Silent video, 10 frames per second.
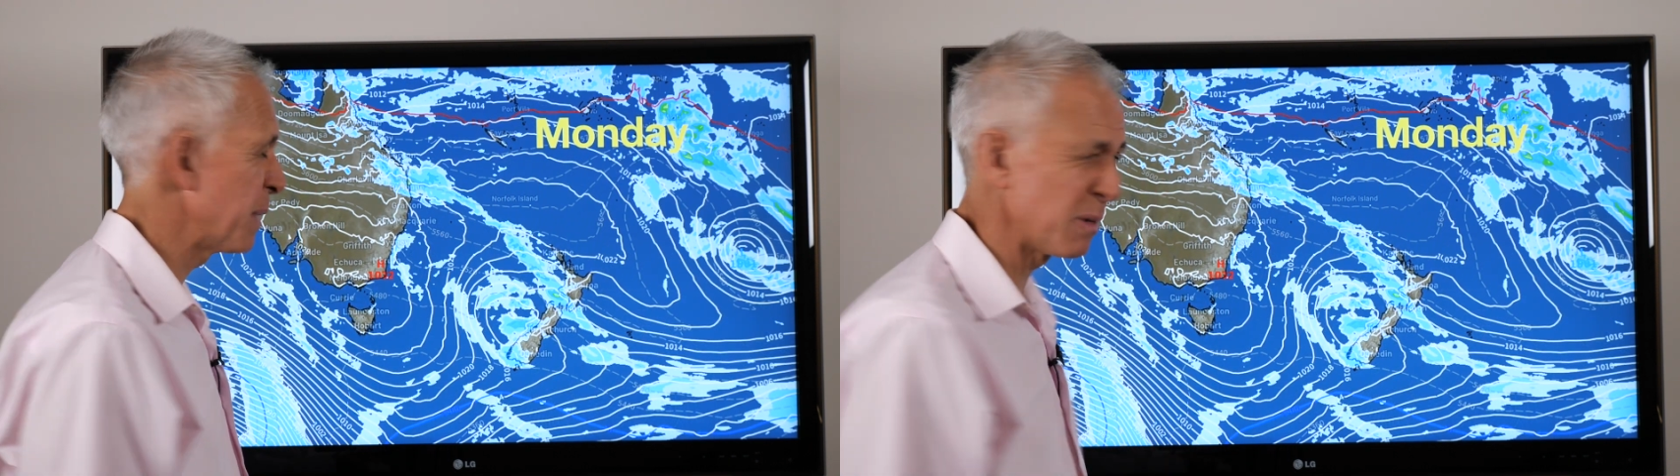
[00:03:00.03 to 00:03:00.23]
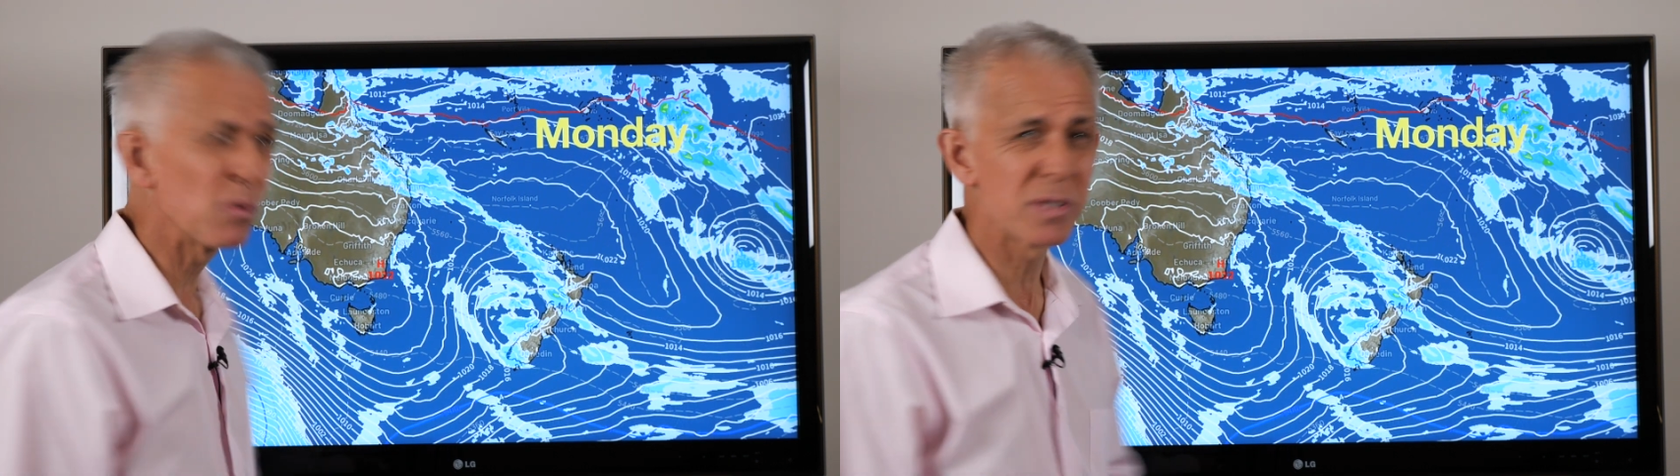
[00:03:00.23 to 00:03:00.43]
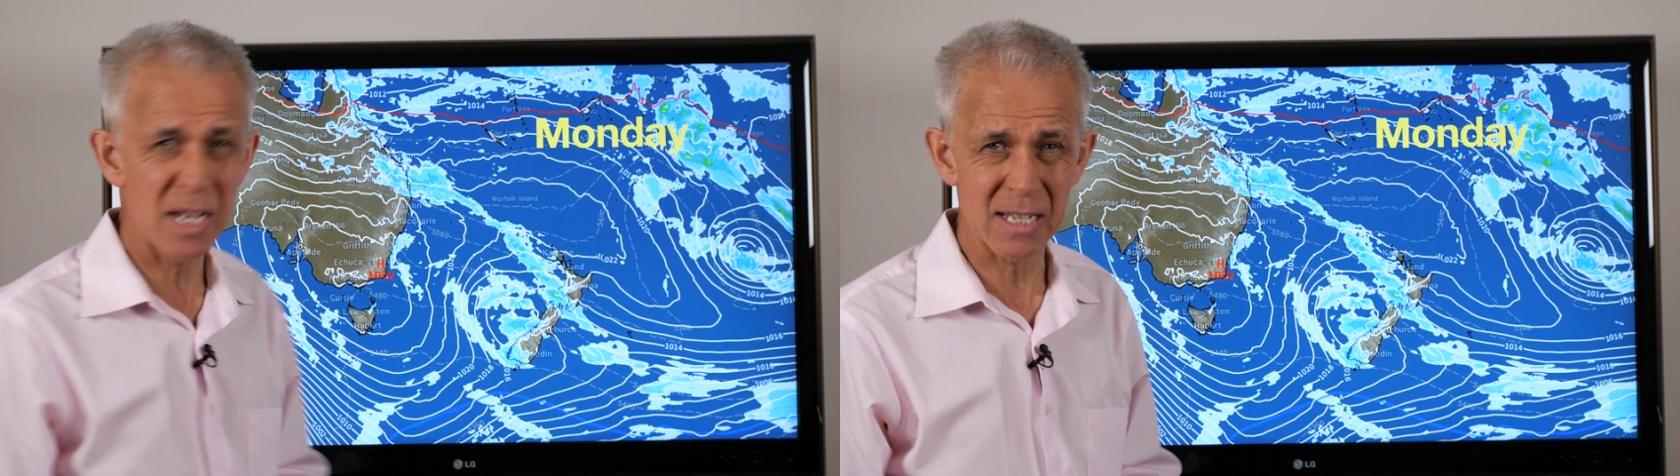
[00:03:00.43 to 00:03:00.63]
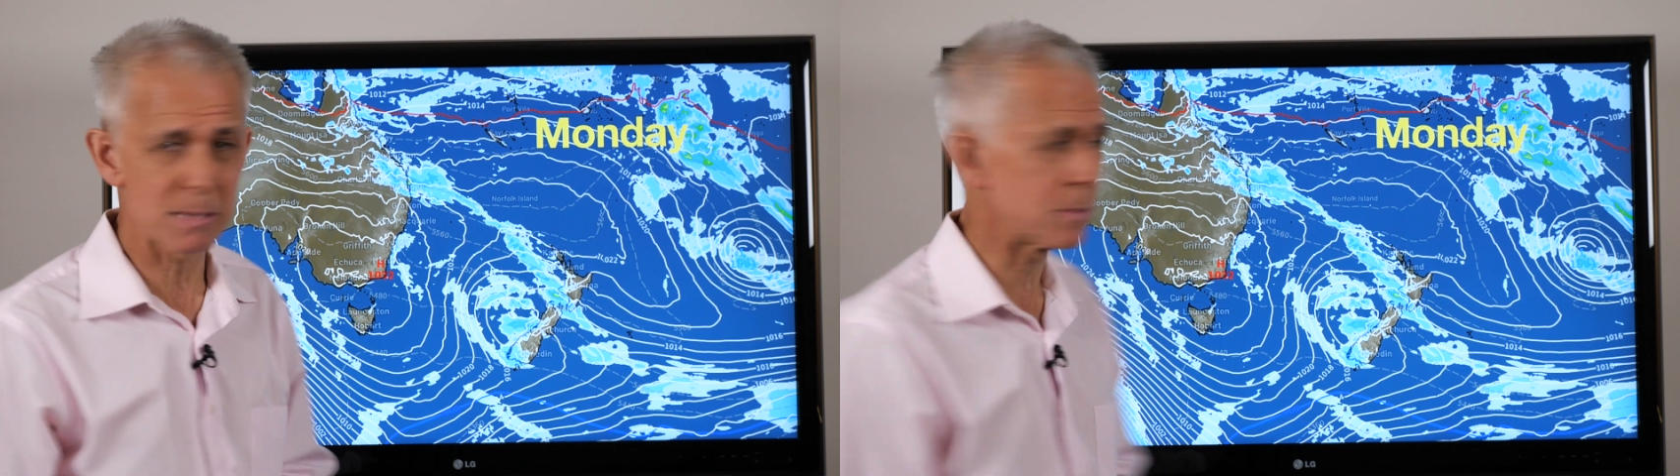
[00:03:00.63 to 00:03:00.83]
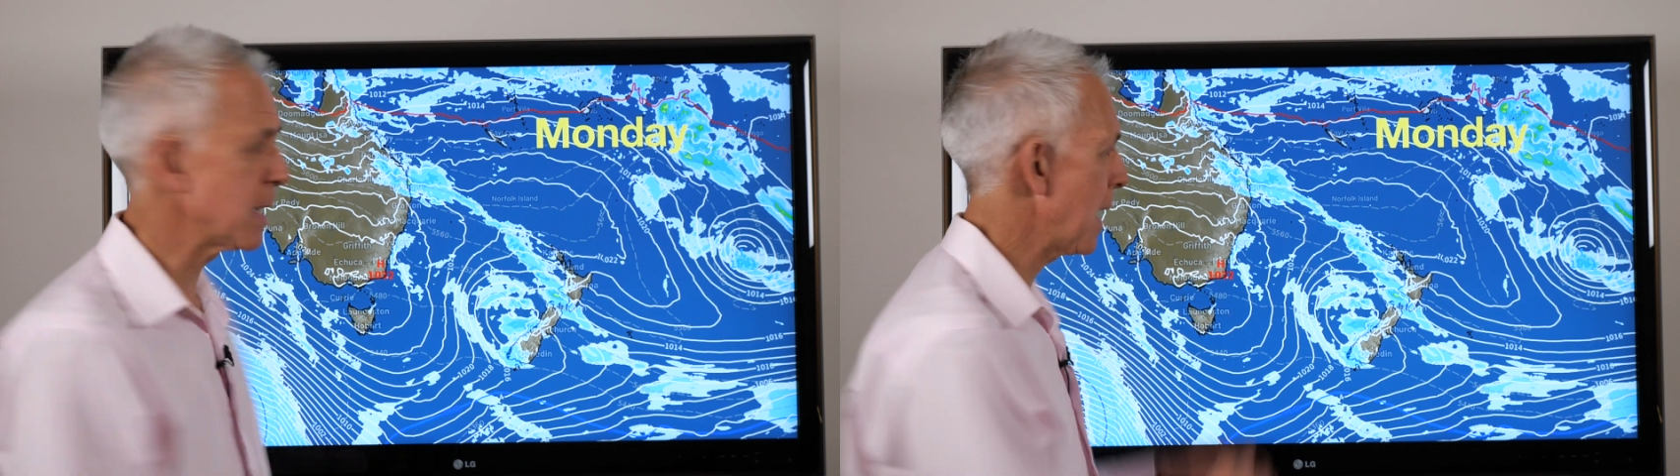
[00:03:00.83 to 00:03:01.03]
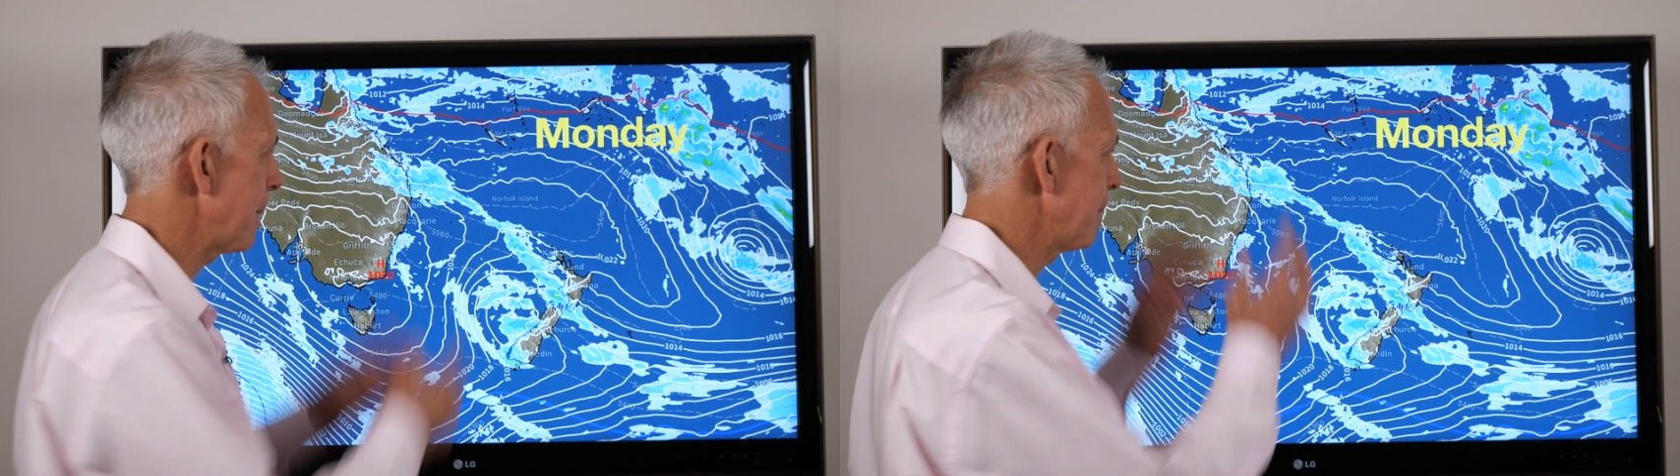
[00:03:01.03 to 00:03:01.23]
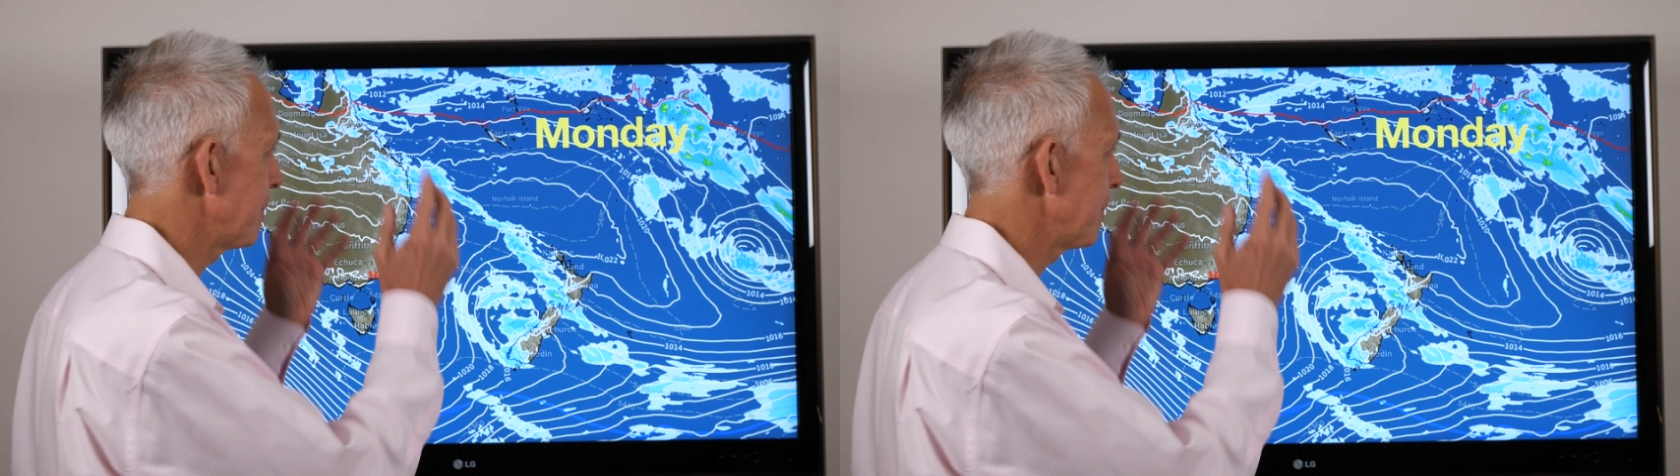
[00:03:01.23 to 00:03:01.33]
but it will take some time.